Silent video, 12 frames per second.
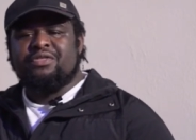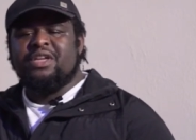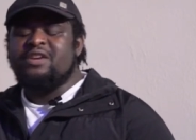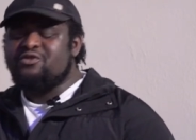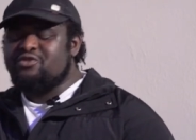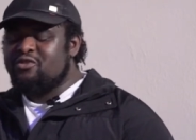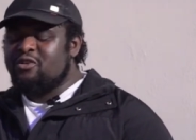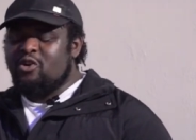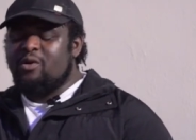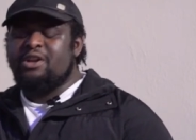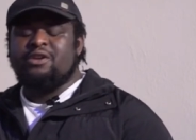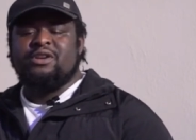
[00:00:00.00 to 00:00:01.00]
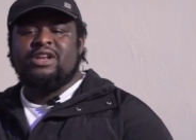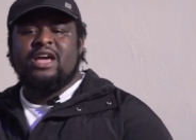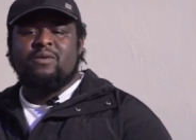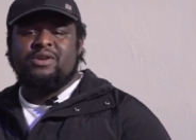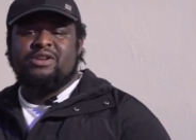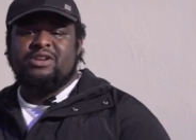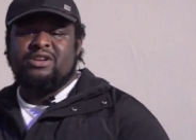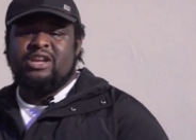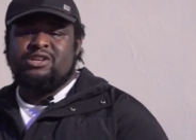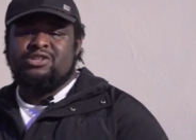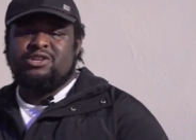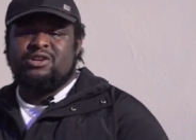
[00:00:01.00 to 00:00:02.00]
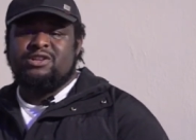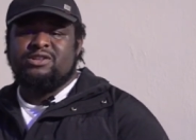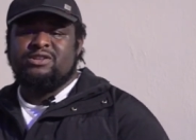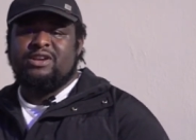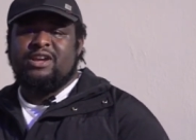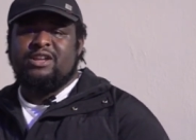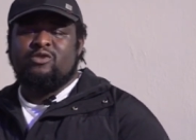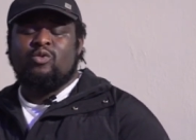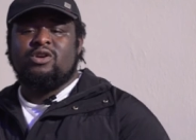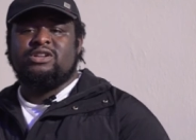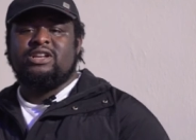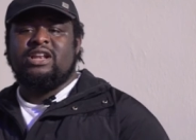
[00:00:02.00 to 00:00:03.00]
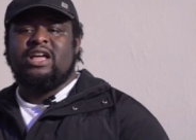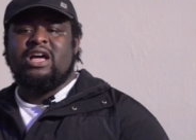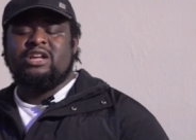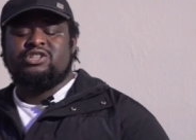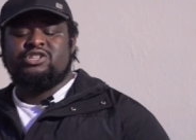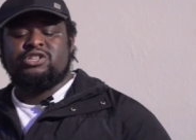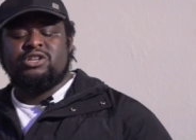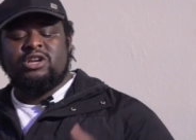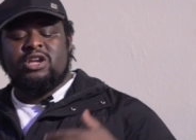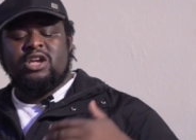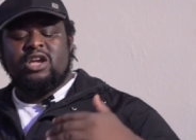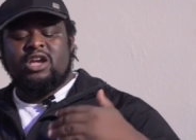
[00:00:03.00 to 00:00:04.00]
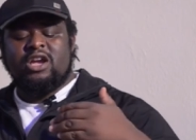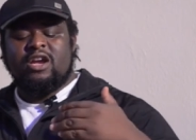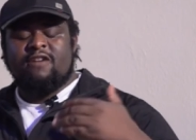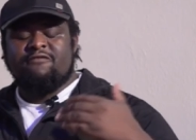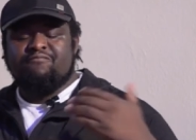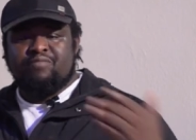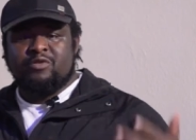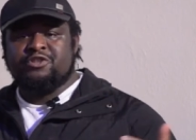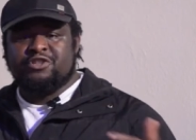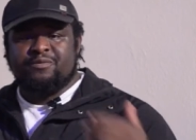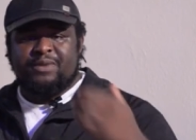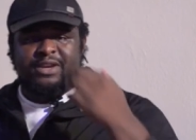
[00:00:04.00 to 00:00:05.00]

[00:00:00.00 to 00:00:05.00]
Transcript: things that are going on now in the nation and the world at large have pushed